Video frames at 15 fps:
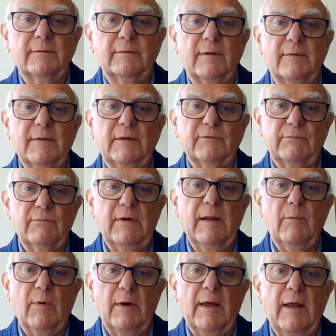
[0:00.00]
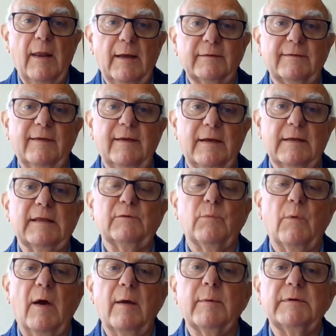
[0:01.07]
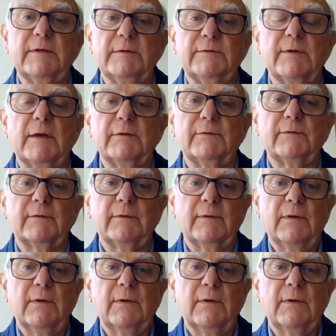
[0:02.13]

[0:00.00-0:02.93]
And that's really what I like to hear. That's why we did this,